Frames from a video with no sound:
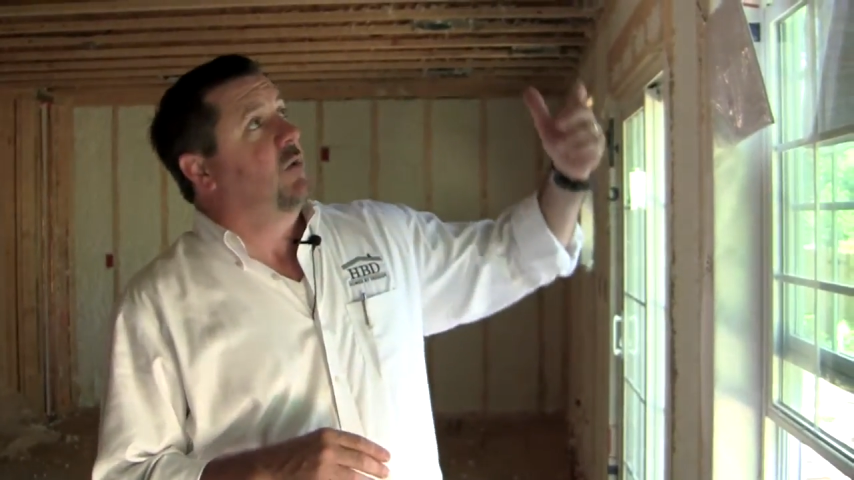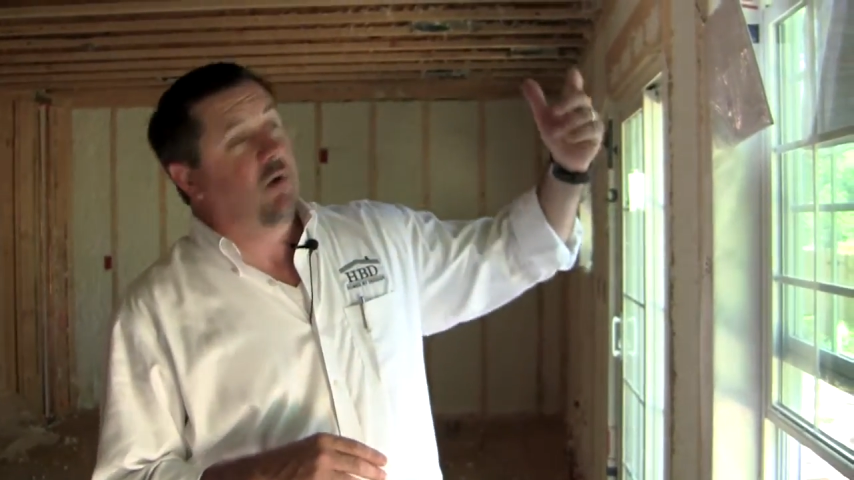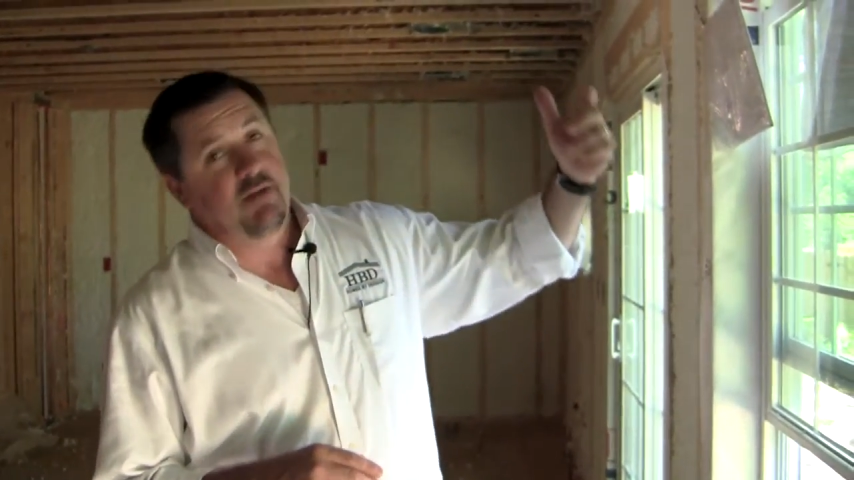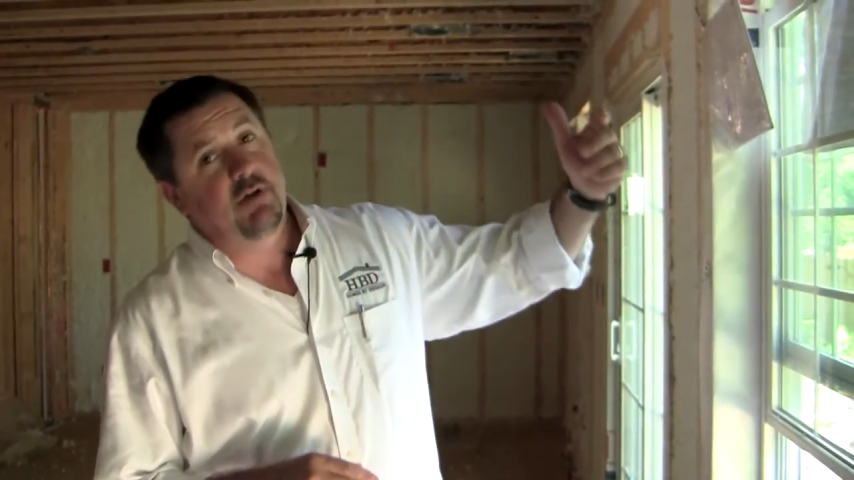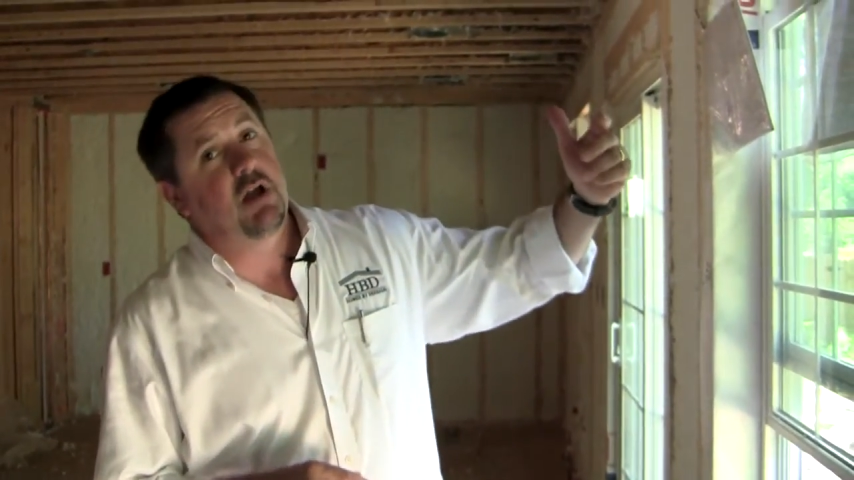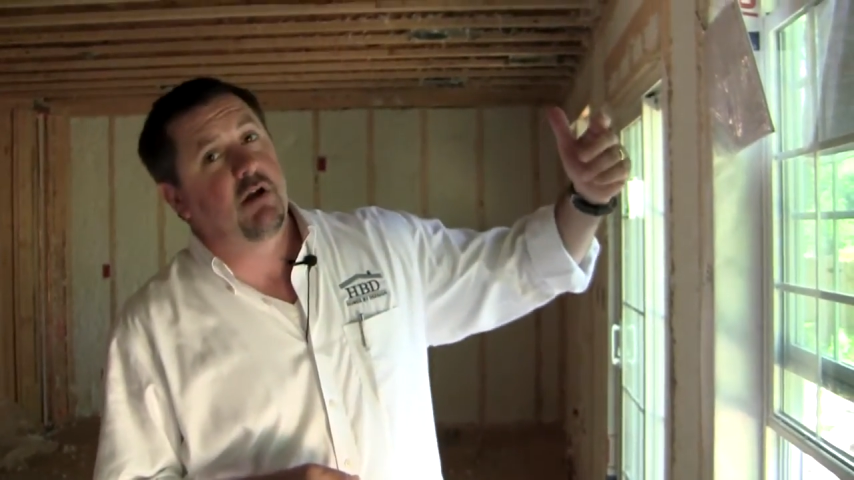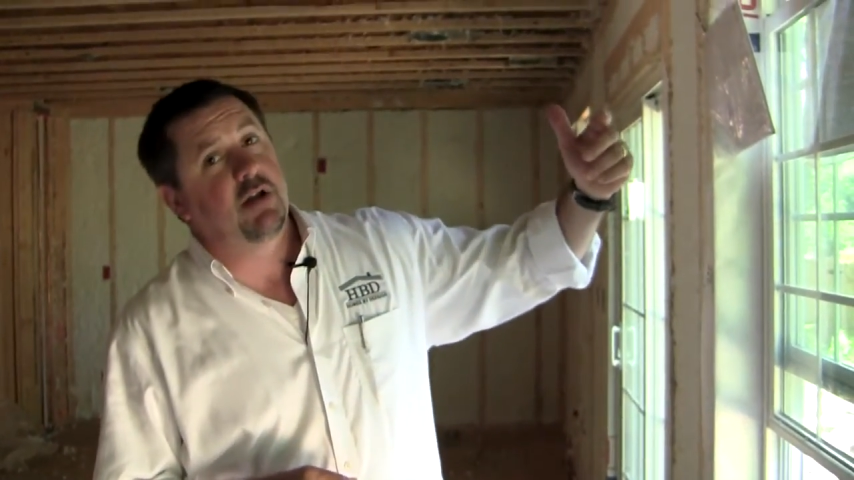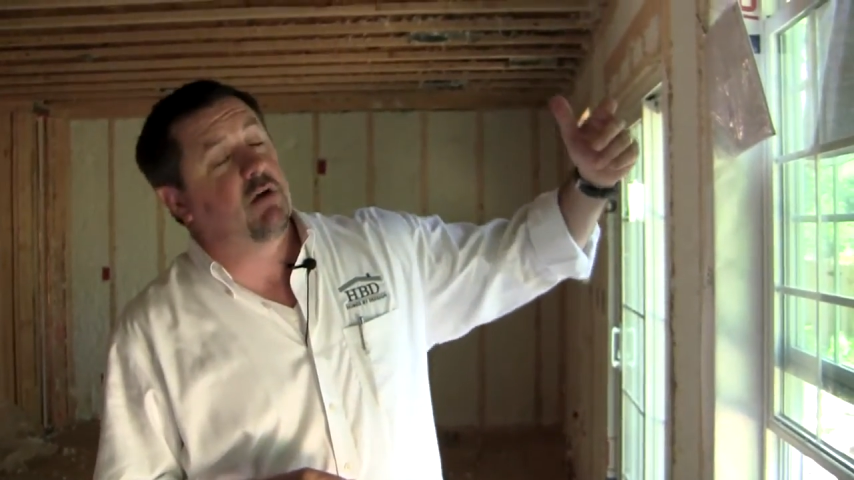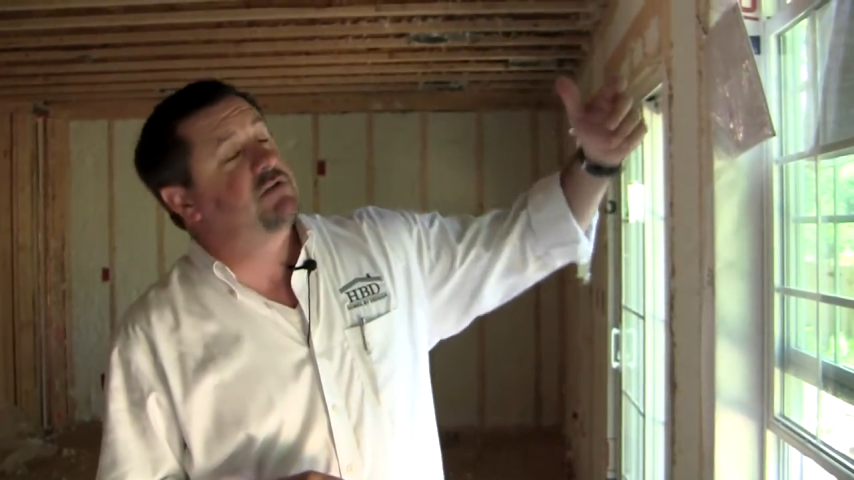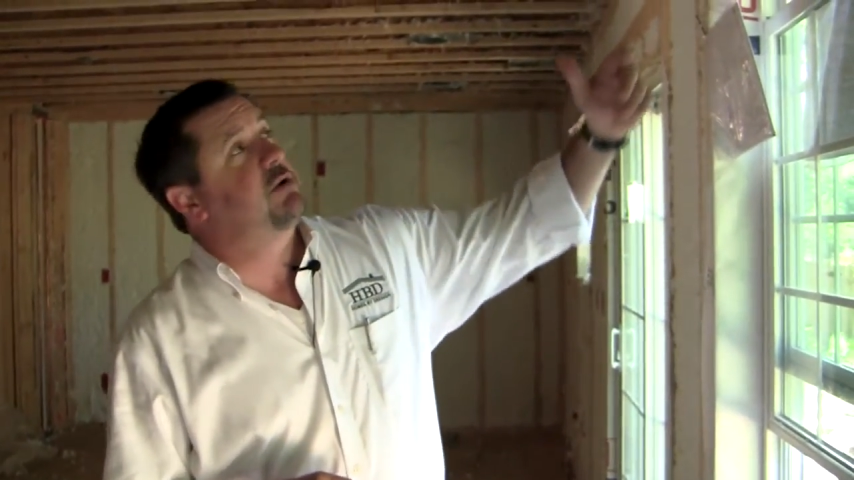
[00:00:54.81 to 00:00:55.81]
we're even going
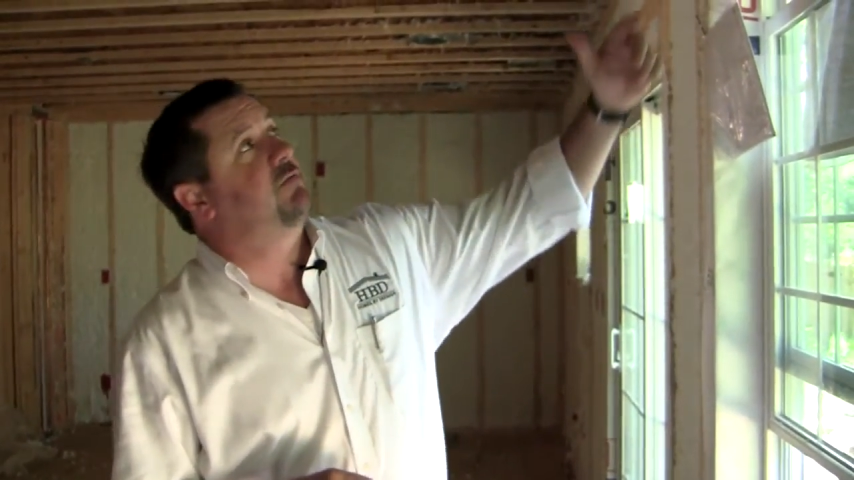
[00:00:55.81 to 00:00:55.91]
to go so